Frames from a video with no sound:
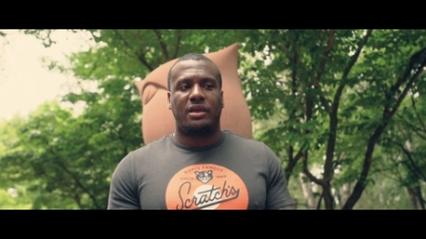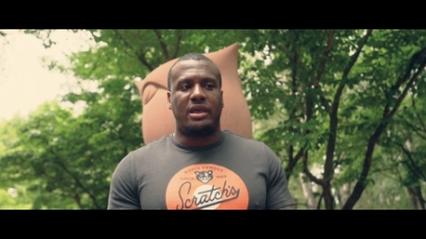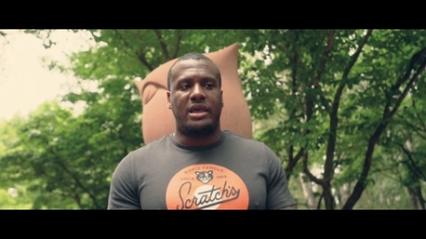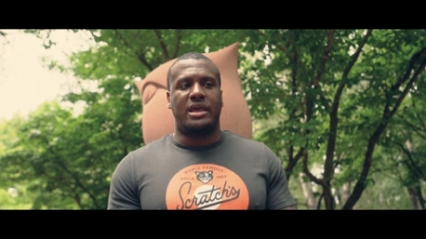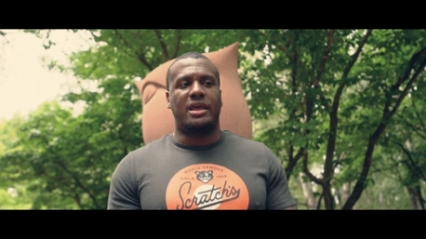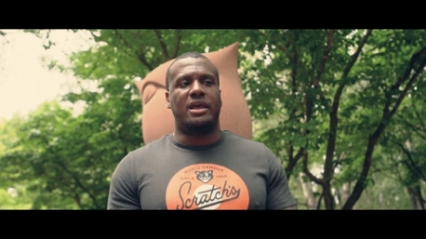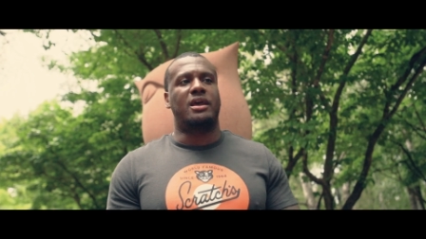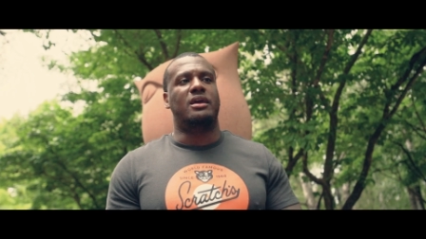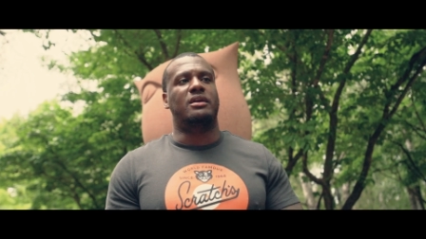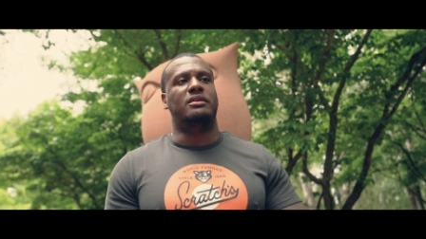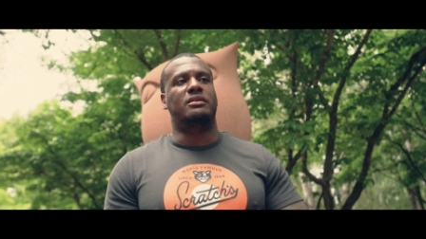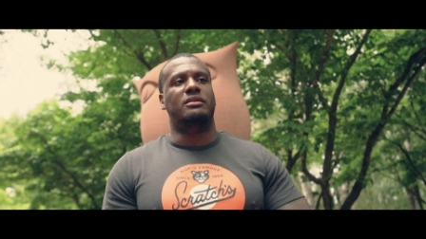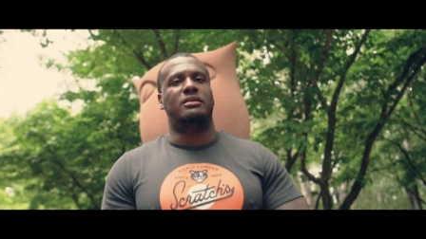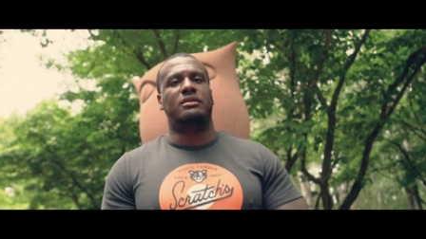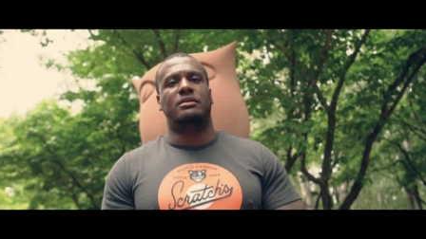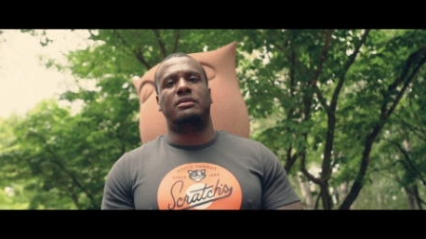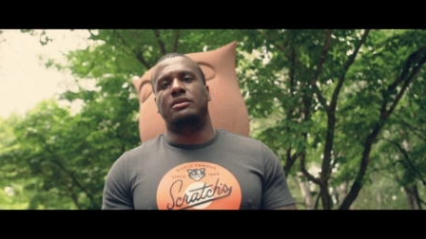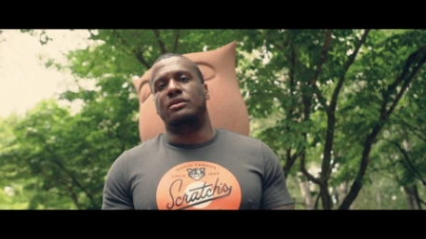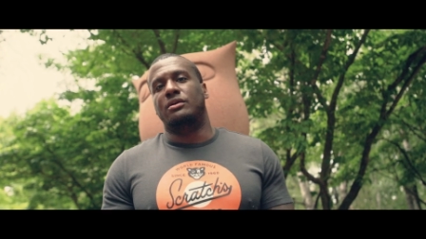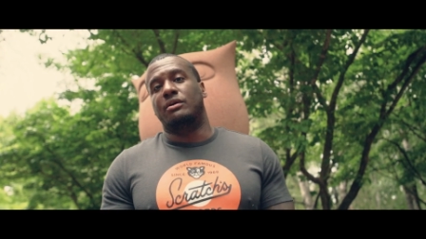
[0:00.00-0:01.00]
And
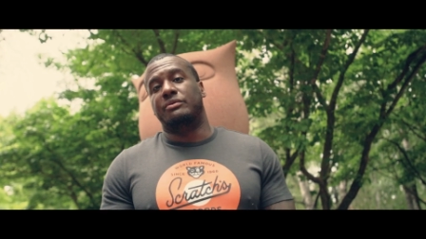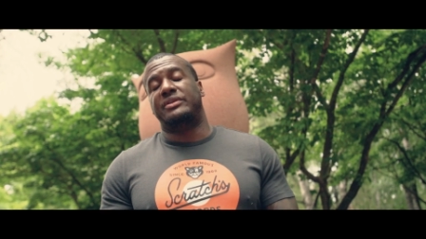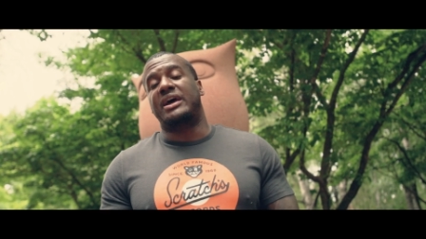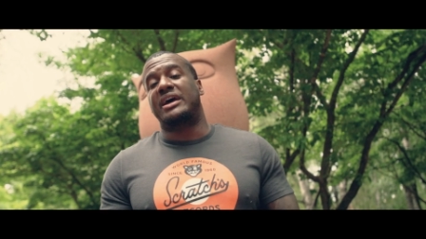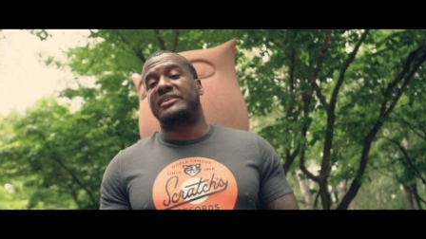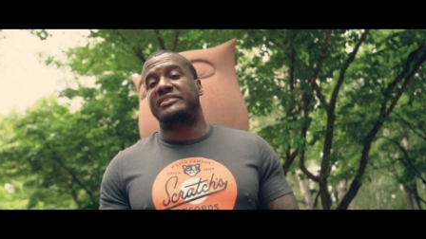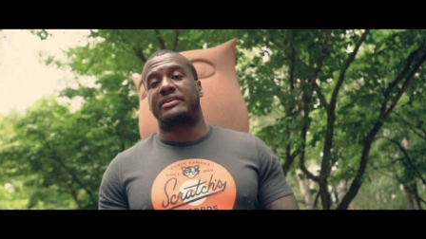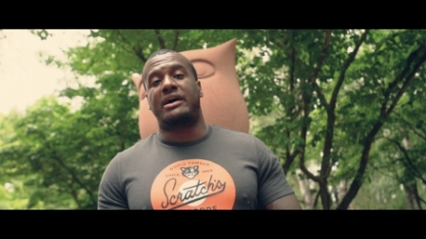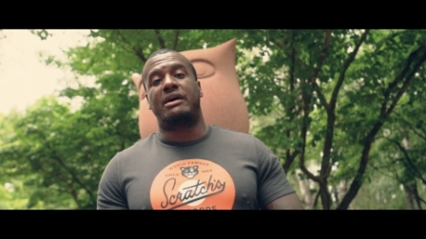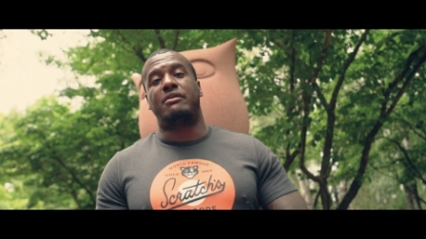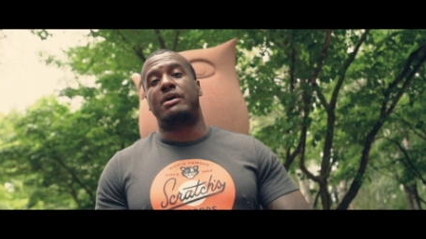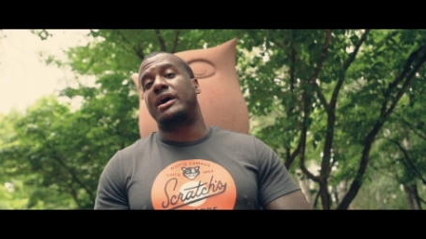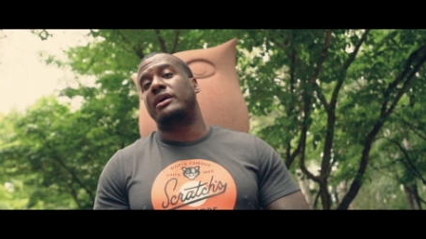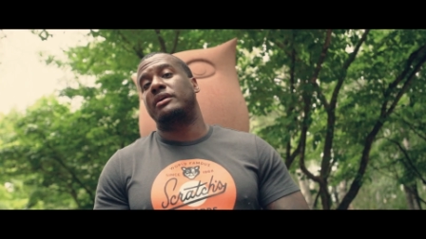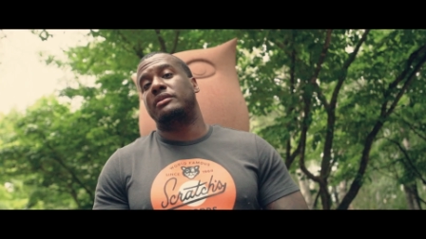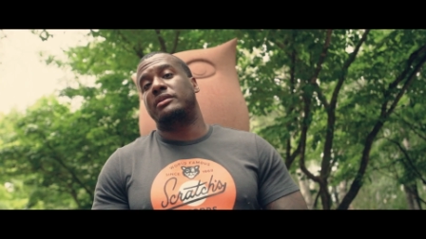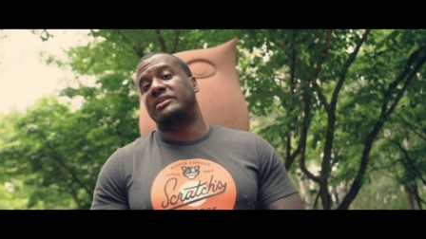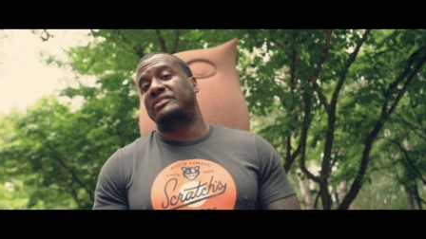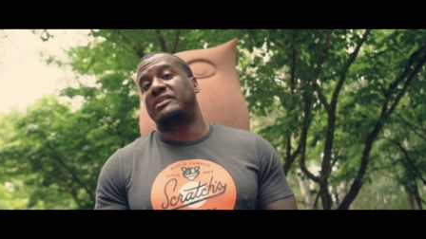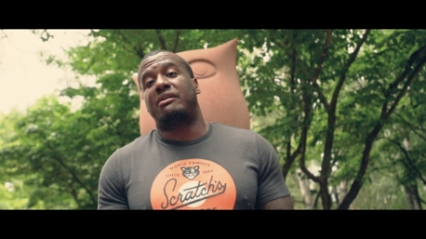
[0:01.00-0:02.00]
you know, that's how
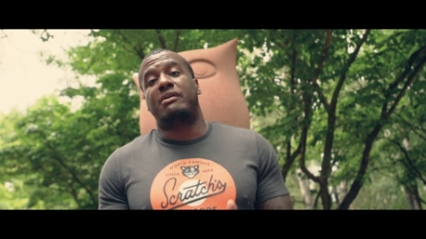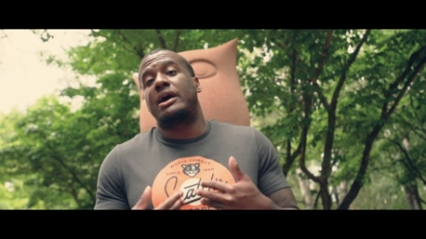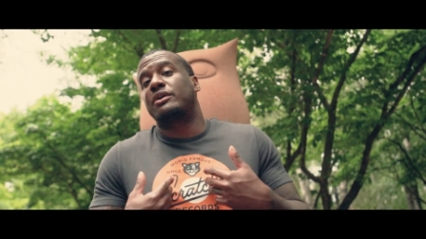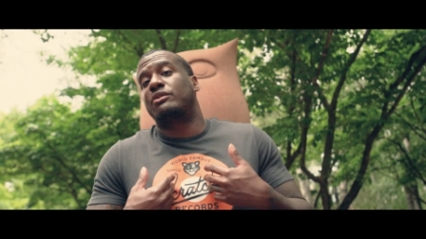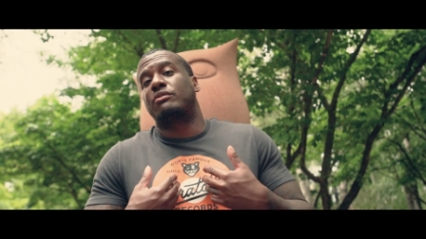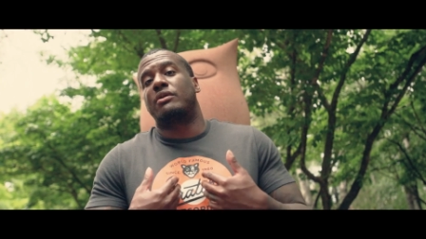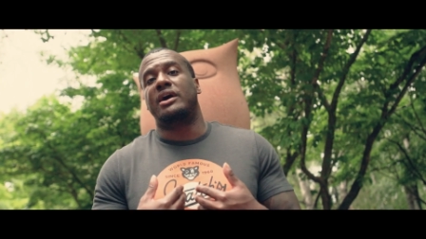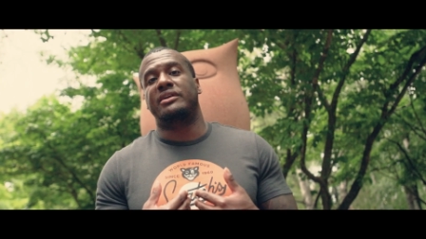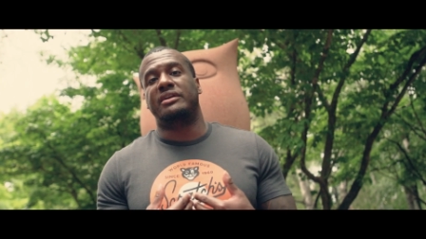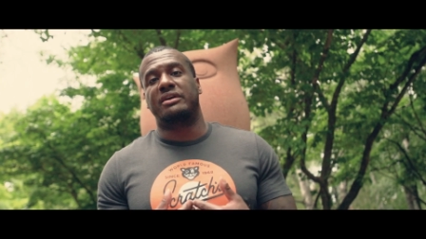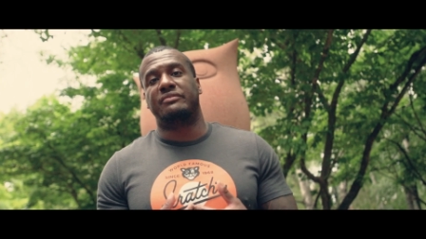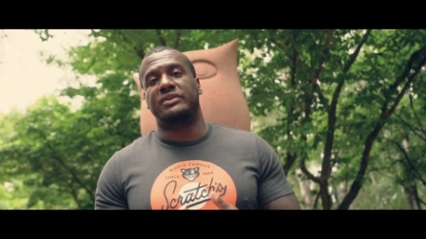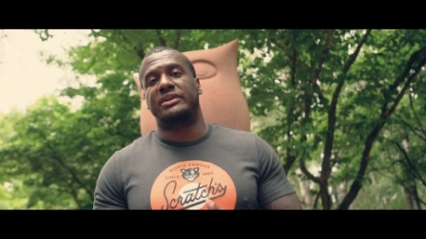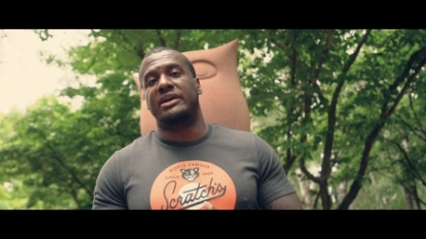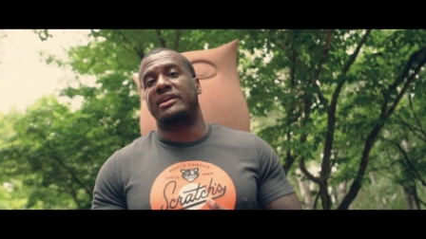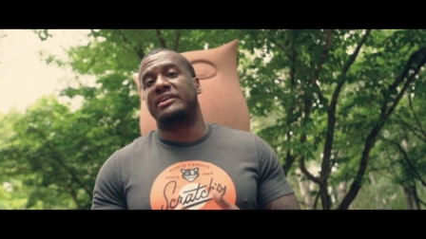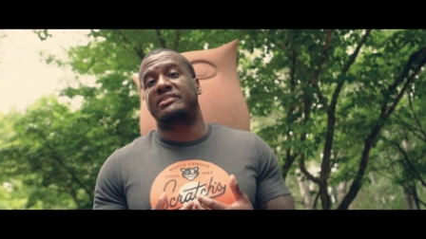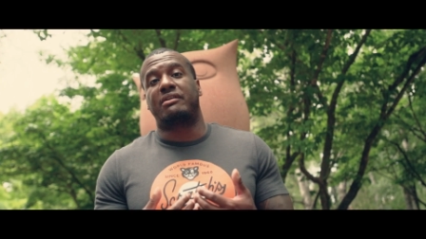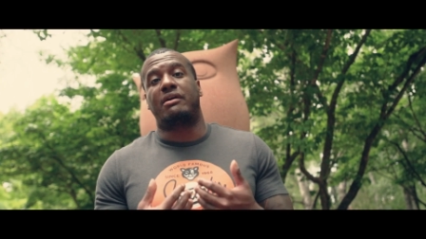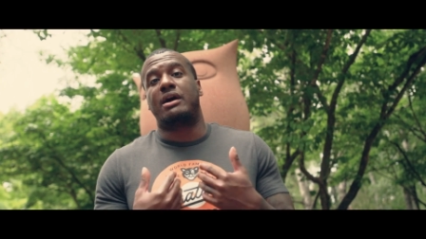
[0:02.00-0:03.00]
I grind every
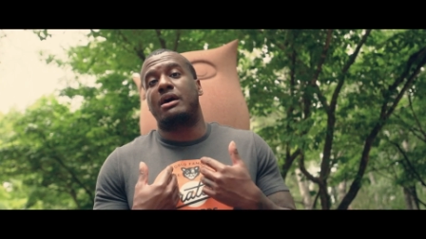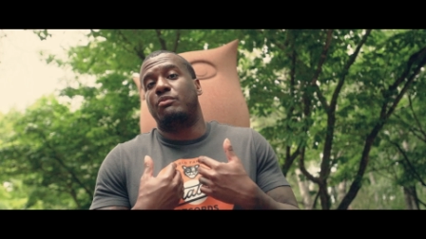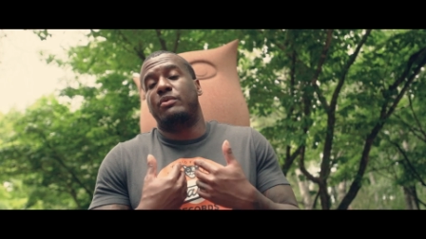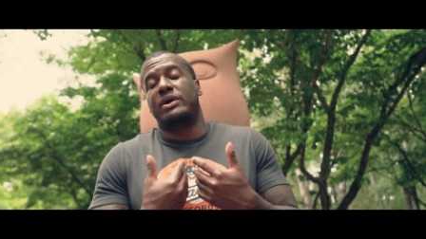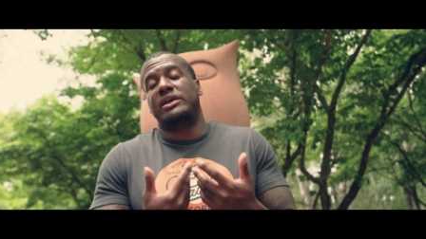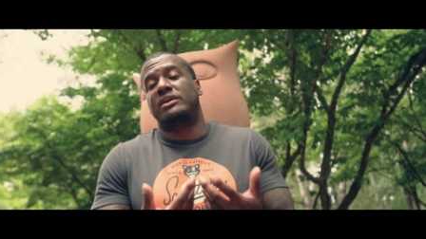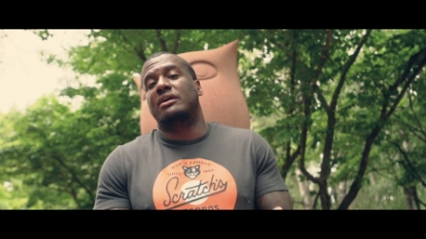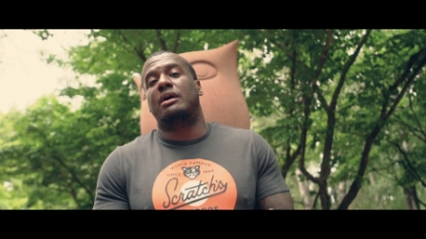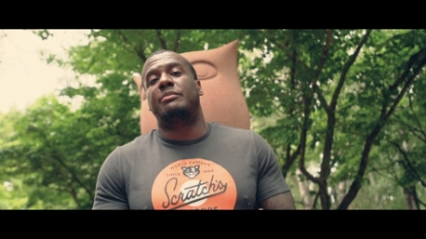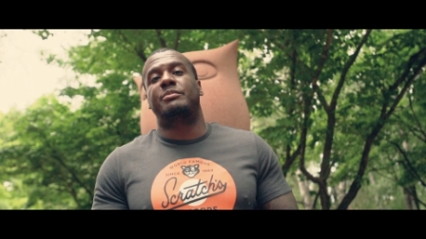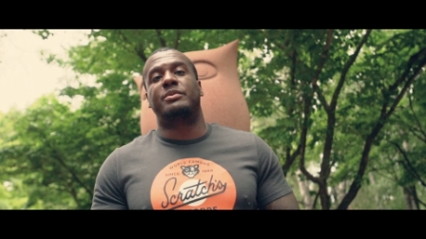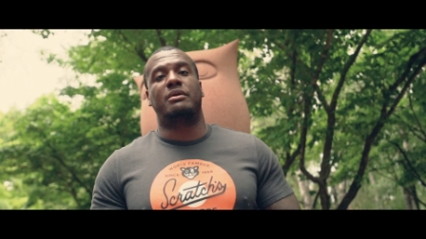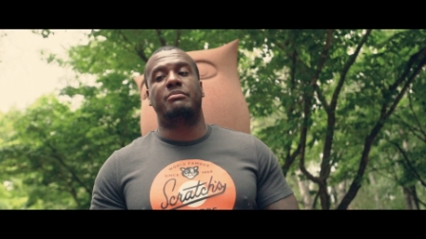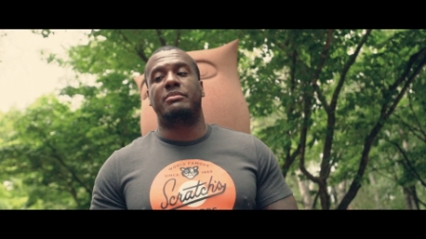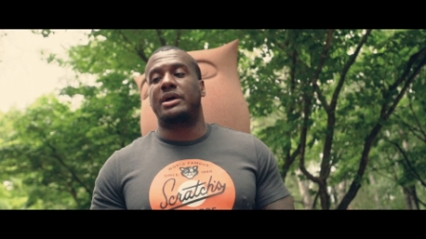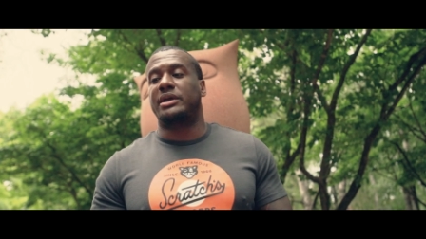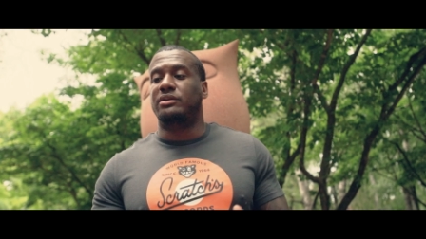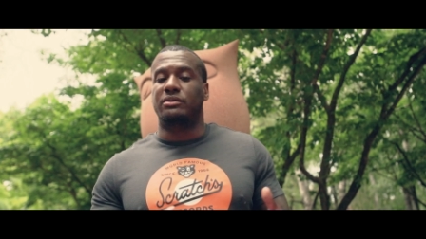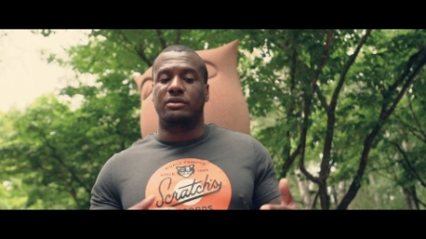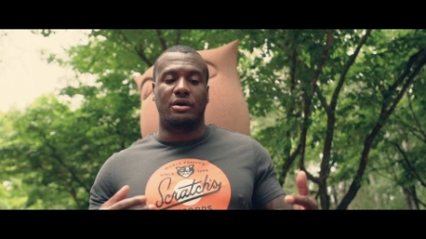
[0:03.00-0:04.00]
day. That's how I wake up, and I'm
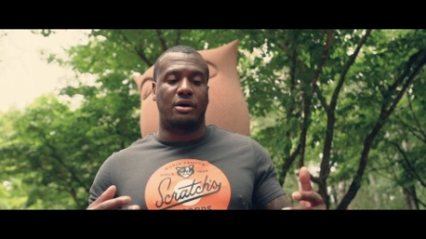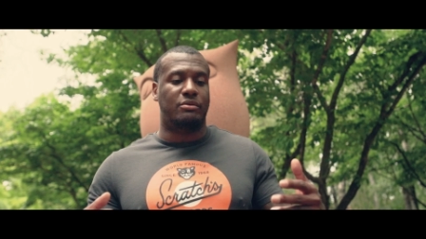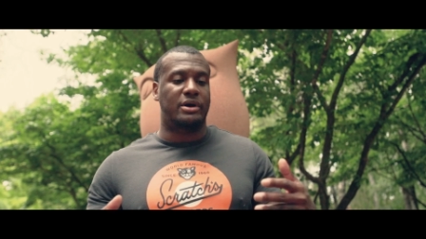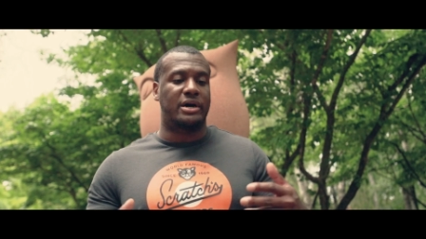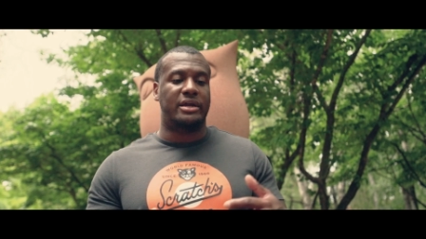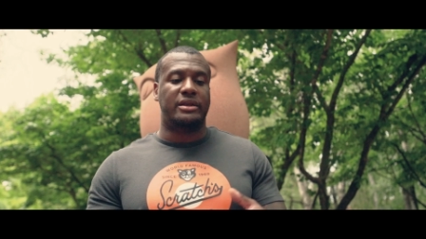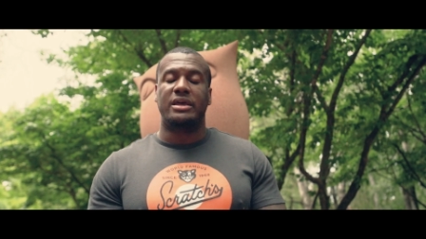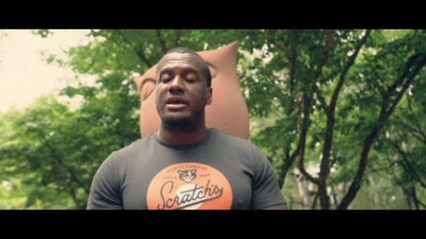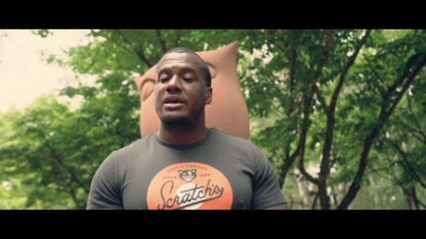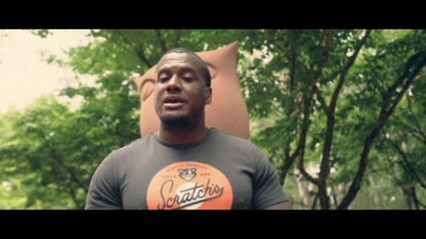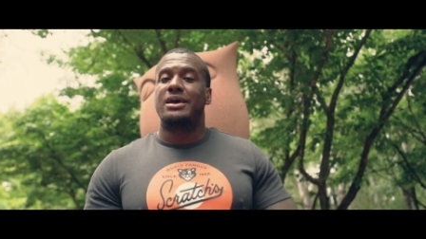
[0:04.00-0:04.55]
like, you know what?